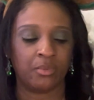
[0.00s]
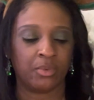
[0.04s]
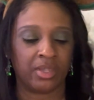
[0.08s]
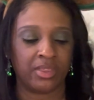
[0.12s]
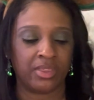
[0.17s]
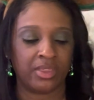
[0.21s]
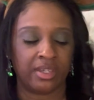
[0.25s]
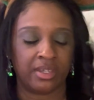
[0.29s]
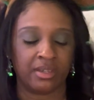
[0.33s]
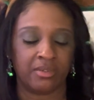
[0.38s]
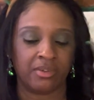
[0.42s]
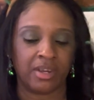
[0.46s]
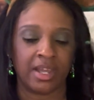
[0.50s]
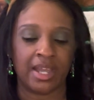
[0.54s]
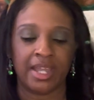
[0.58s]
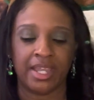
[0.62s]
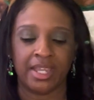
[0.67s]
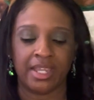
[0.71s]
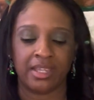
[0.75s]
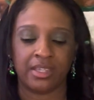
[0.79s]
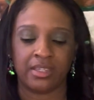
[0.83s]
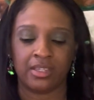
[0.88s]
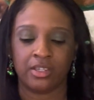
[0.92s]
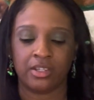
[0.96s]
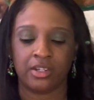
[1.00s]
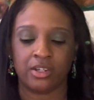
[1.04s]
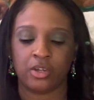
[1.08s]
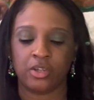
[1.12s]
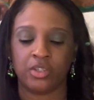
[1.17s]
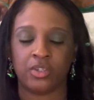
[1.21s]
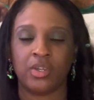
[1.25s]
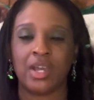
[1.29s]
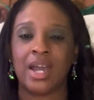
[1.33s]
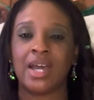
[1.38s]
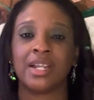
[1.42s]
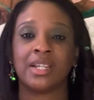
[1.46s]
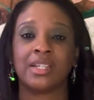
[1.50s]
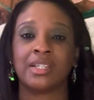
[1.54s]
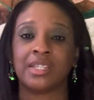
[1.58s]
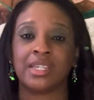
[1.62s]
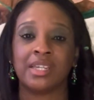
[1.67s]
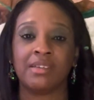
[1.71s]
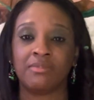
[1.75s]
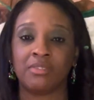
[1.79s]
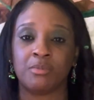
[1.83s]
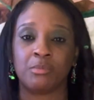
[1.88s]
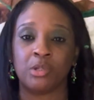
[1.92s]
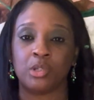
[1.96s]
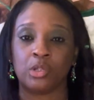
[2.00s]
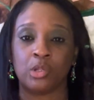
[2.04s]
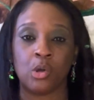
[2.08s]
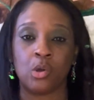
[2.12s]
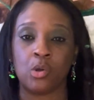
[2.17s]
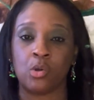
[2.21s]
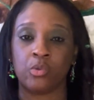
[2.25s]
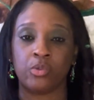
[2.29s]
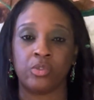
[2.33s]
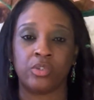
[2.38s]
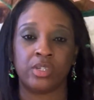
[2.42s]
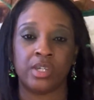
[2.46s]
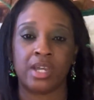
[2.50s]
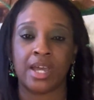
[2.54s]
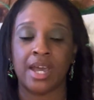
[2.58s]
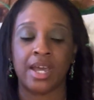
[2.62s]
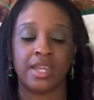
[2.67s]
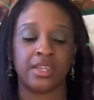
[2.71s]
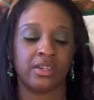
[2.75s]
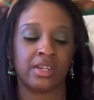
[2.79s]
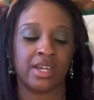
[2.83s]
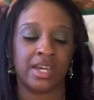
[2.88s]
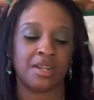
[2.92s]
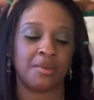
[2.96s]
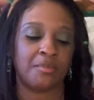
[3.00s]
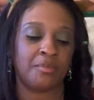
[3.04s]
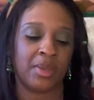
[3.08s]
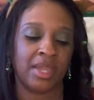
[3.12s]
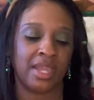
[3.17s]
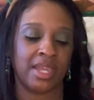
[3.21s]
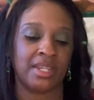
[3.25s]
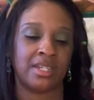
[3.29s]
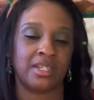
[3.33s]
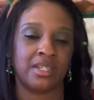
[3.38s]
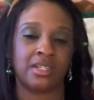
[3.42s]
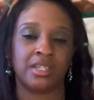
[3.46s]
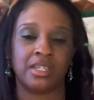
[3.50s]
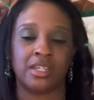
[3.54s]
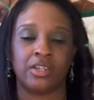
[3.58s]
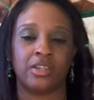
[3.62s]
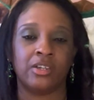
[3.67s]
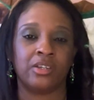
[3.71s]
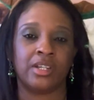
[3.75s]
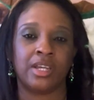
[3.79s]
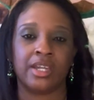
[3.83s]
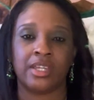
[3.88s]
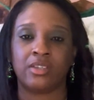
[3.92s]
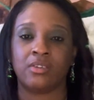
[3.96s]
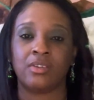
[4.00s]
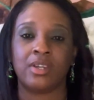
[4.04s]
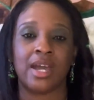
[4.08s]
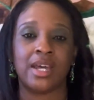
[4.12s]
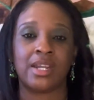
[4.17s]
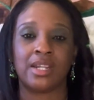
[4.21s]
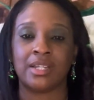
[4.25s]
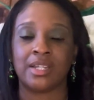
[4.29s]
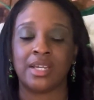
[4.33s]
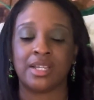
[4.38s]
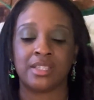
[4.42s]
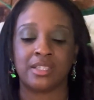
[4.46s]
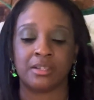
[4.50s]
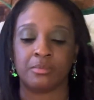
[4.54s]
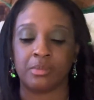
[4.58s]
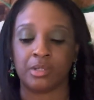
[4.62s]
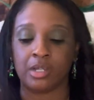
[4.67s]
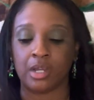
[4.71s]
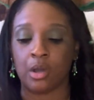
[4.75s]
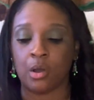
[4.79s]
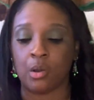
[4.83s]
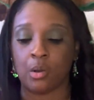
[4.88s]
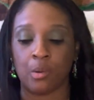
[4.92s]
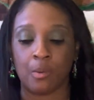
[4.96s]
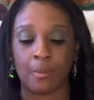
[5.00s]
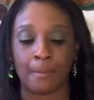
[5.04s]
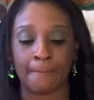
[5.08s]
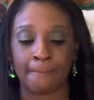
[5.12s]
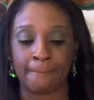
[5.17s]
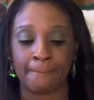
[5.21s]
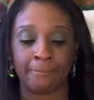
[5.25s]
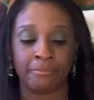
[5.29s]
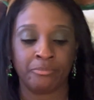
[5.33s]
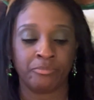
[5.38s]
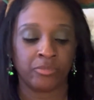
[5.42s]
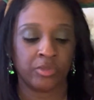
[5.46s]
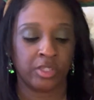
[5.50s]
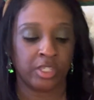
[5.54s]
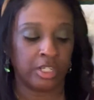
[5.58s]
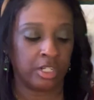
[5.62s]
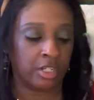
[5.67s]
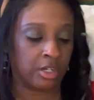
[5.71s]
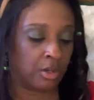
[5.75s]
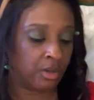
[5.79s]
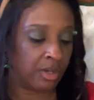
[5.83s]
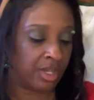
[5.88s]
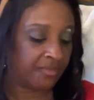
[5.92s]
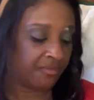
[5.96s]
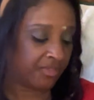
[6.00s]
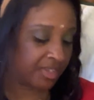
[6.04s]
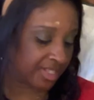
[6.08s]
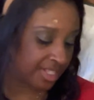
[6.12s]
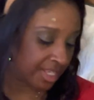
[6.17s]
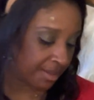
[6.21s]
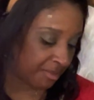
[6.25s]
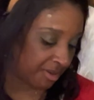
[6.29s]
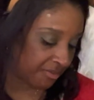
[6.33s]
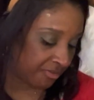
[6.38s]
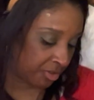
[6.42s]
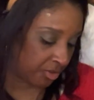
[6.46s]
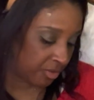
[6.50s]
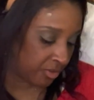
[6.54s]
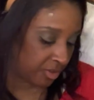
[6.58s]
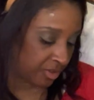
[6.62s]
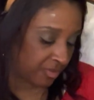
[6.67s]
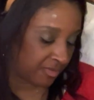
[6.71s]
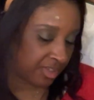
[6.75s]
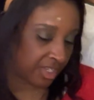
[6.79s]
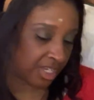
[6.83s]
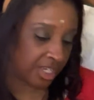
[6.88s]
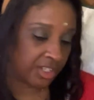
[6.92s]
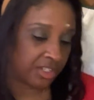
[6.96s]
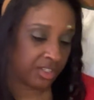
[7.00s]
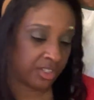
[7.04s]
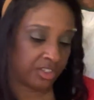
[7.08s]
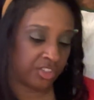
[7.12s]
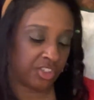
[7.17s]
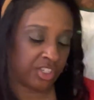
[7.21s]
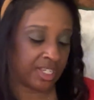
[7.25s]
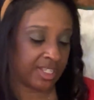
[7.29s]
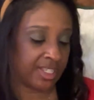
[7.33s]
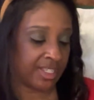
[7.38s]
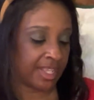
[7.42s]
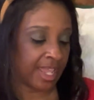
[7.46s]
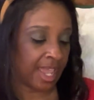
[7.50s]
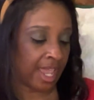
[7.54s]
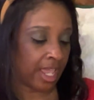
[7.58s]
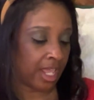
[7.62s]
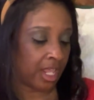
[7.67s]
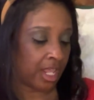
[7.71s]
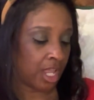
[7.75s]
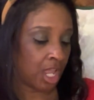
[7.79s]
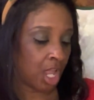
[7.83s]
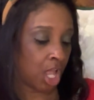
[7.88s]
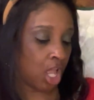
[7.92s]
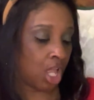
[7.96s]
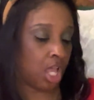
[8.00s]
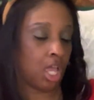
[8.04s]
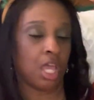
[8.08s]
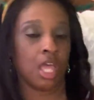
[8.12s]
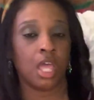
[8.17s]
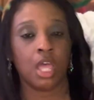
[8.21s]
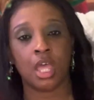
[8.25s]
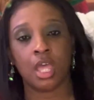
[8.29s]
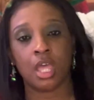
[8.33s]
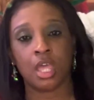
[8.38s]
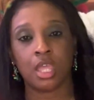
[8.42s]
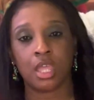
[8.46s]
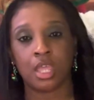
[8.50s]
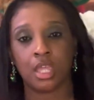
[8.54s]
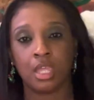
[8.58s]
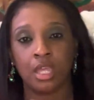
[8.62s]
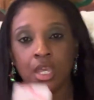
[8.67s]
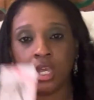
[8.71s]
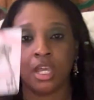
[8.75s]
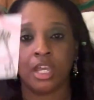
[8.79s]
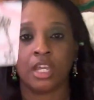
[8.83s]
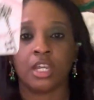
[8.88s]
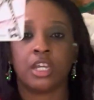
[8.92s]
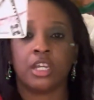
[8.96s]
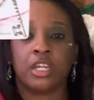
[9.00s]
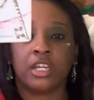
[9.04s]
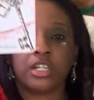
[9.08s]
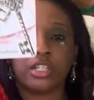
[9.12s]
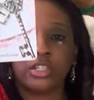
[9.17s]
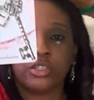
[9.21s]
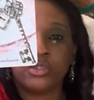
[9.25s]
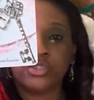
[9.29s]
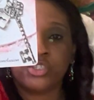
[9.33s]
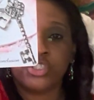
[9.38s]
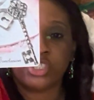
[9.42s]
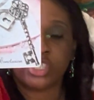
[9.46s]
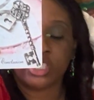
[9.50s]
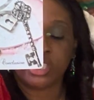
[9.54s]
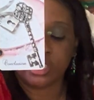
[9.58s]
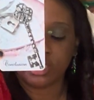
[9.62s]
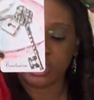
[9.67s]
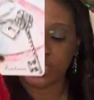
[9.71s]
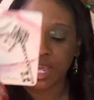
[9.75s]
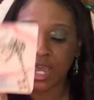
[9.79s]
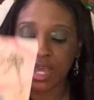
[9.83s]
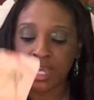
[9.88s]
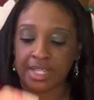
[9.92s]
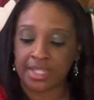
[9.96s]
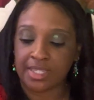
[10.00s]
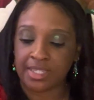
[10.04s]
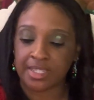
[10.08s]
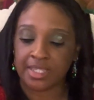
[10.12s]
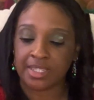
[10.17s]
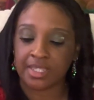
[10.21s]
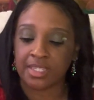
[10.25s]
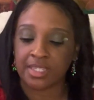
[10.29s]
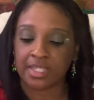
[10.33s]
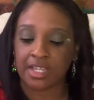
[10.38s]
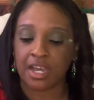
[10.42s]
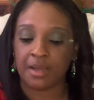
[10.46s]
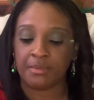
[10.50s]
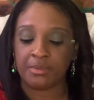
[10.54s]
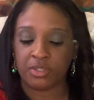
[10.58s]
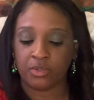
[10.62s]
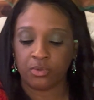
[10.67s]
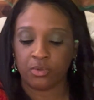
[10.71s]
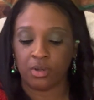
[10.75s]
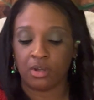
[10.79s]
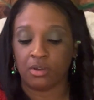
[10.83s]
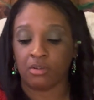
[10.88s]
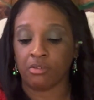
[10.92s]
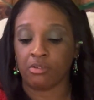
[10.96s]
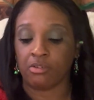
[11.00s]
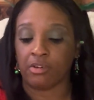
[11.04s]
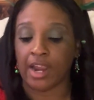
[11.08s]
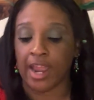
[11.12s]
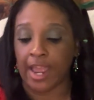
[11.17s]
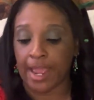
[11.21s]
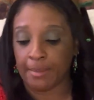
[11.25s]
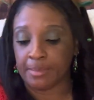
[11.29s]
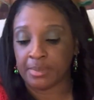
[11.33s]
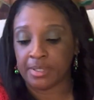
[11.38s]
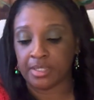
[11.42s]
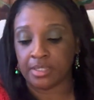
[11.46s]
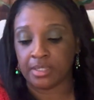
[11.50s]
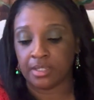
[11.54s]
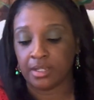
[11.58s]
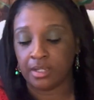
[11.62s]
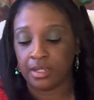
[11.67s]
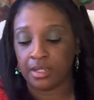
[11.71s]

with it, right? You know, you got to leave them alone. You got to abandon here. Like, you got to let them go, you know, and for some of you, you've done just that. Conclusion. Yes, this has come to a rest.